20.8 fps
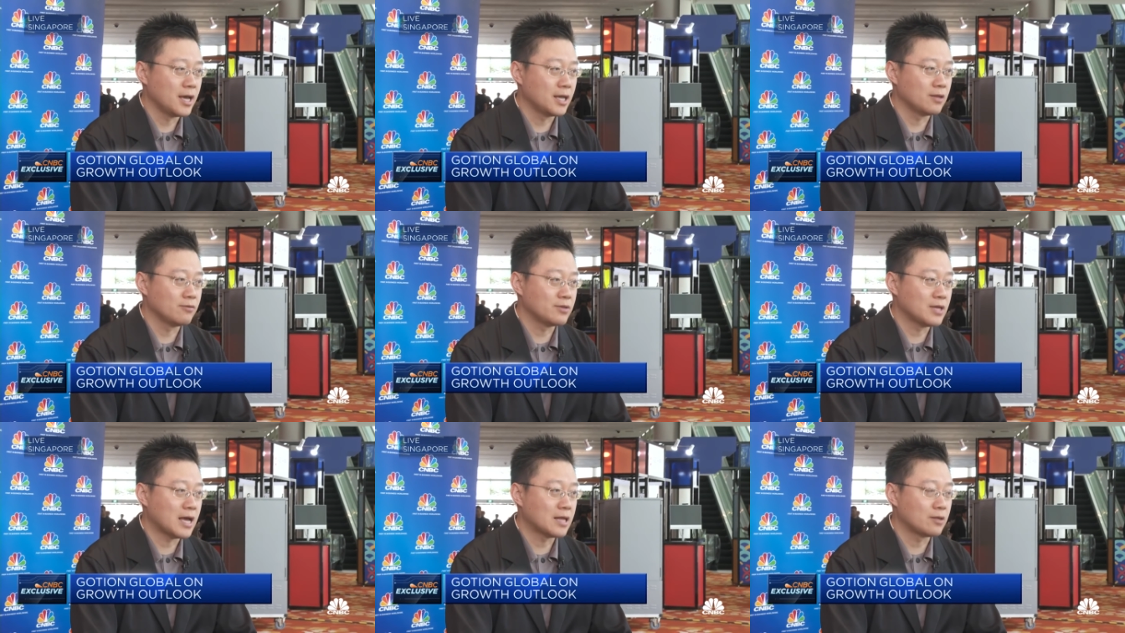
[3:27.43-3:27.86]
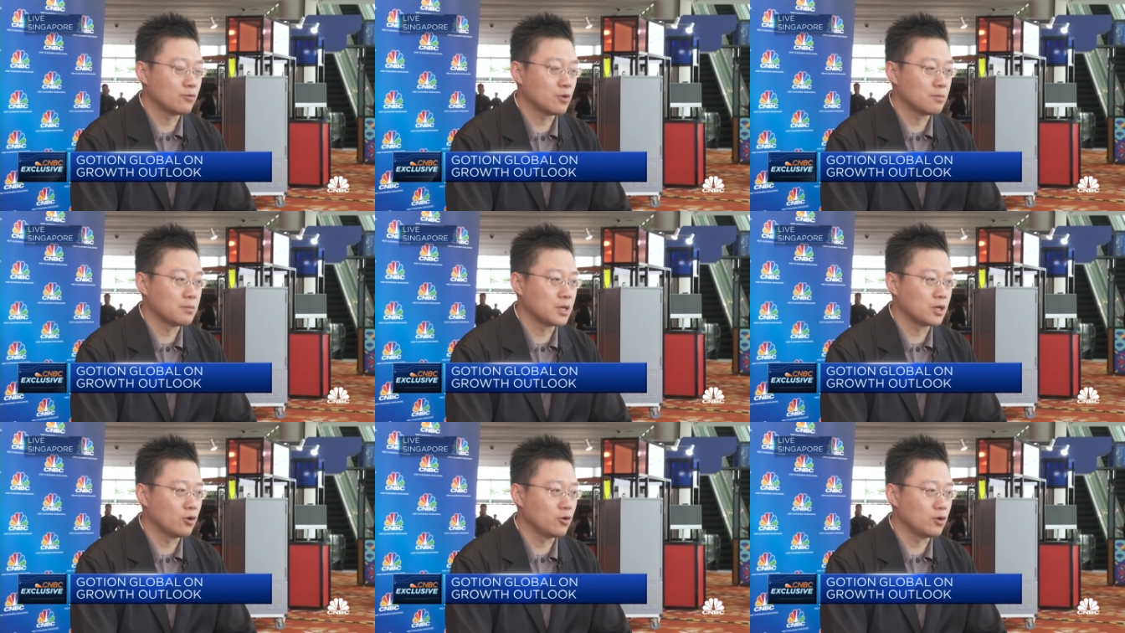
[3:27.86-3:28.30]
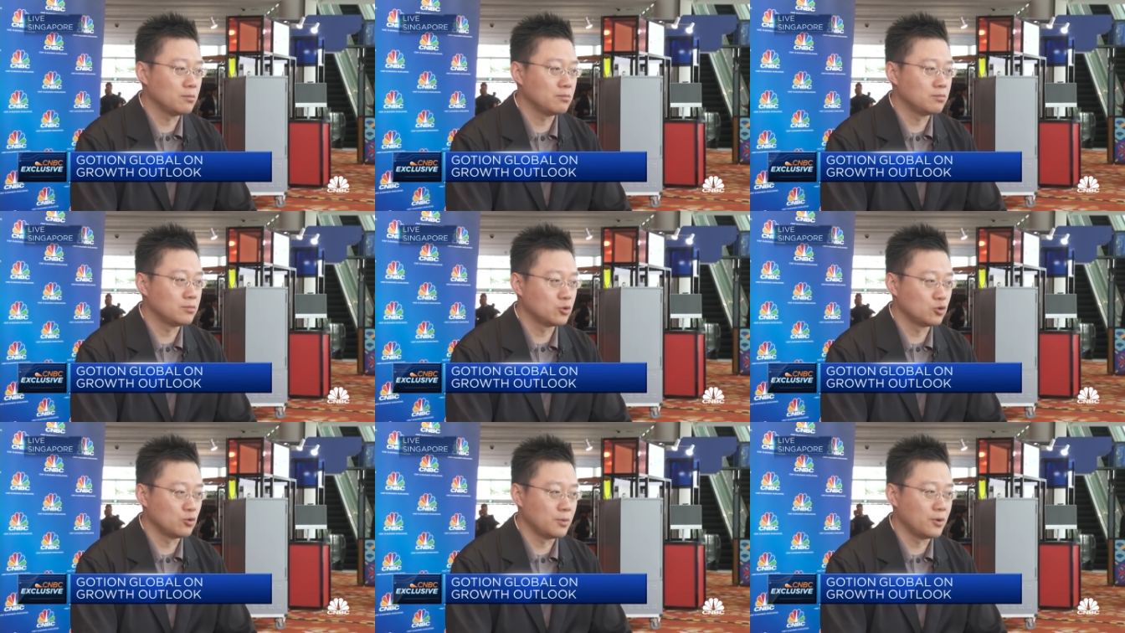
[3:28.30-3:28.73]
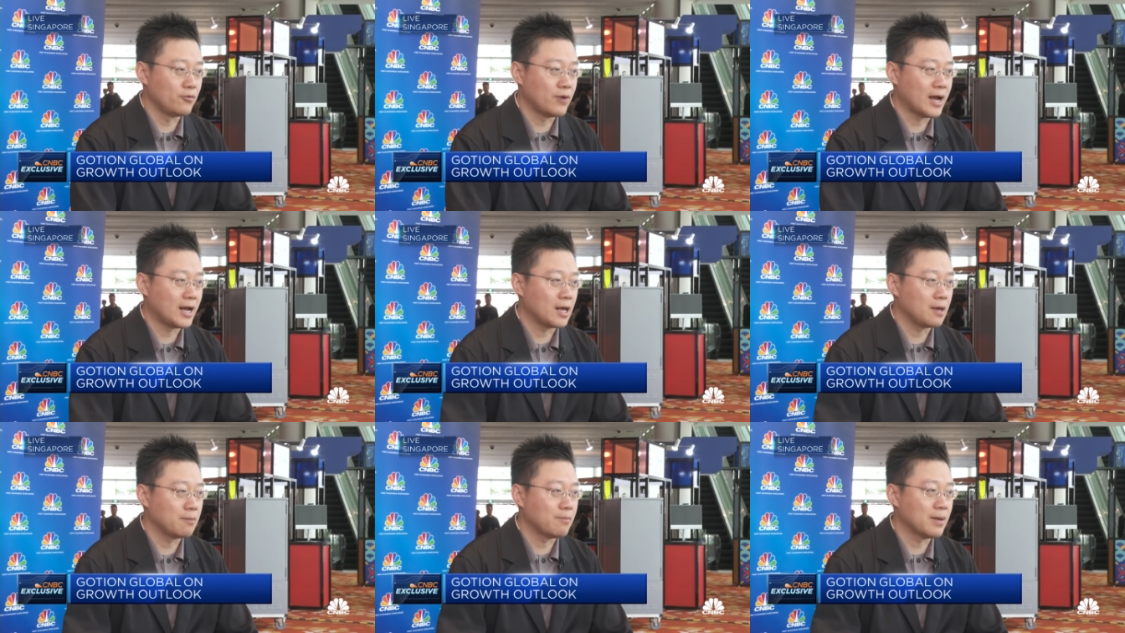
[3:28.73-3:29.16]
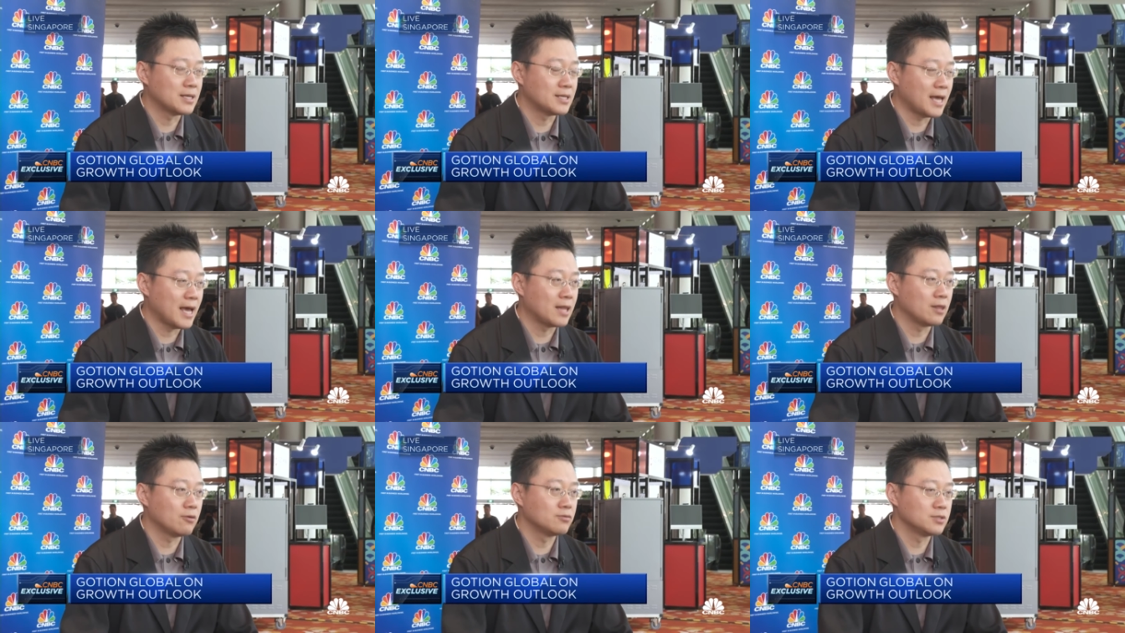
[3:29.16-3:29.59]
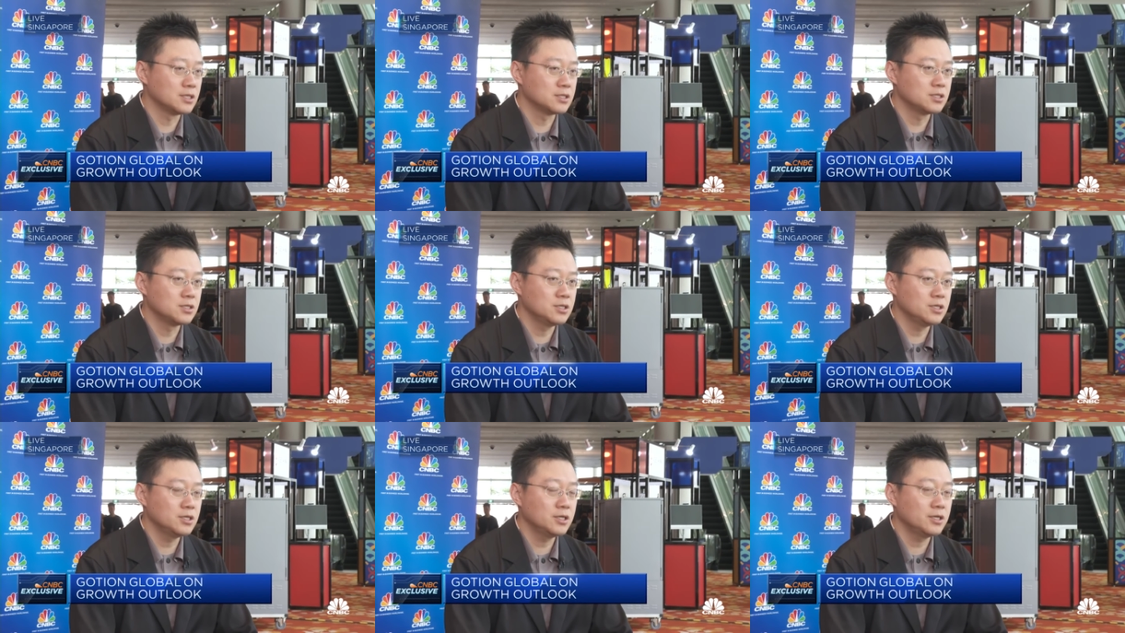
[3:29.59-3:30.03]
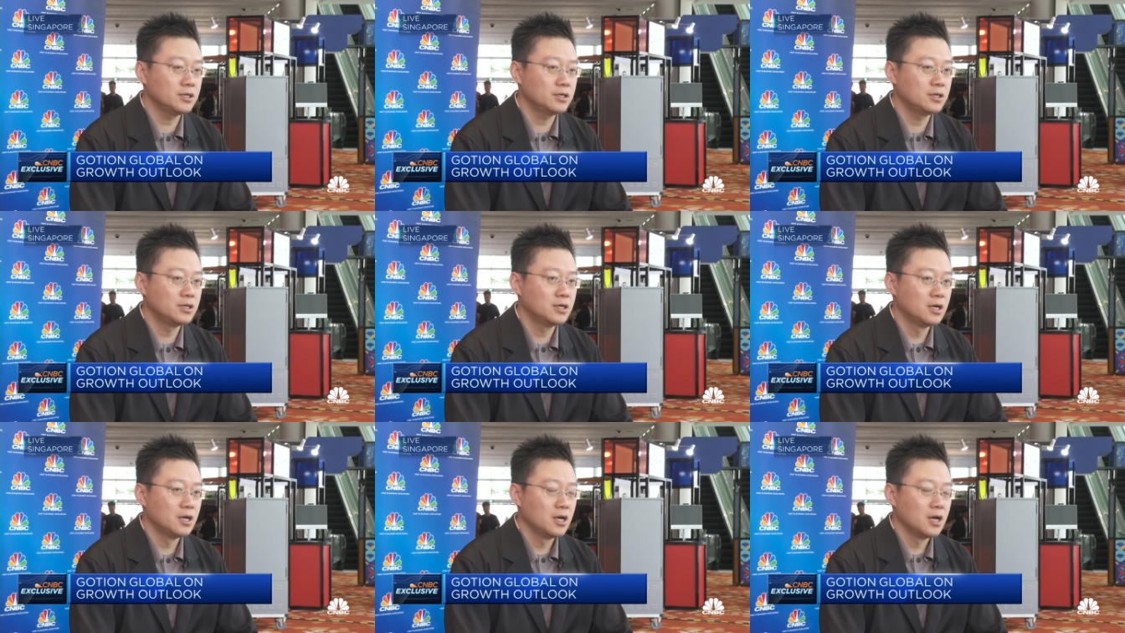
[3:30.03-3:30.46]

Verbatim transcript: and that will be going to be ready by the end of this year.